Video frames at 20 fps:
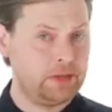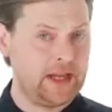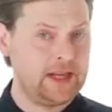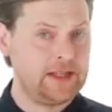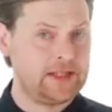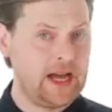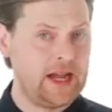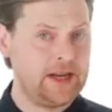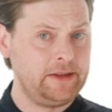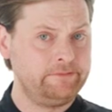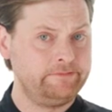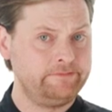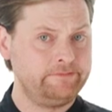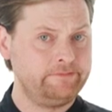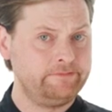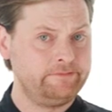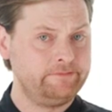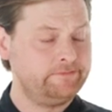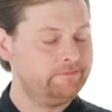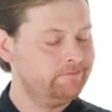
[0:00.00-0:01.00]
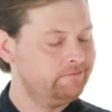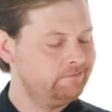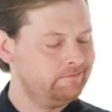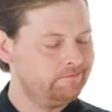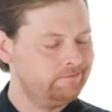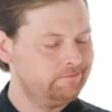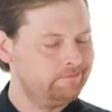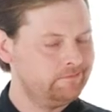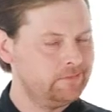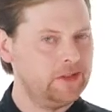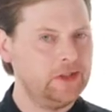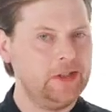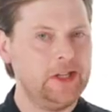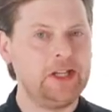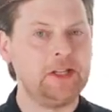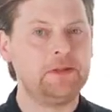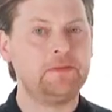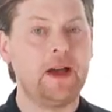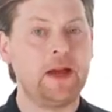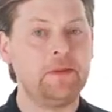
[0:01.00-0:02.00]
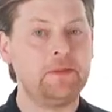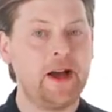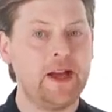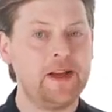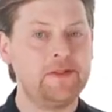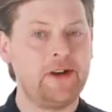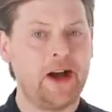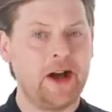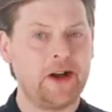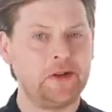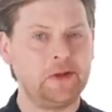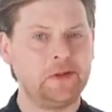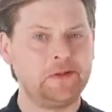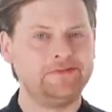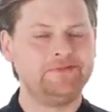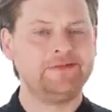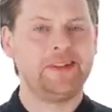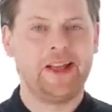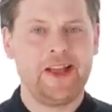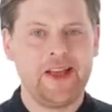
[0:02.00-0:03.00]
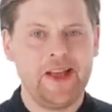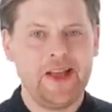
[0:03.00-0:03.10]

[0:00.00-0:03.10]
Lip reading: It scorches. Not in the iVario.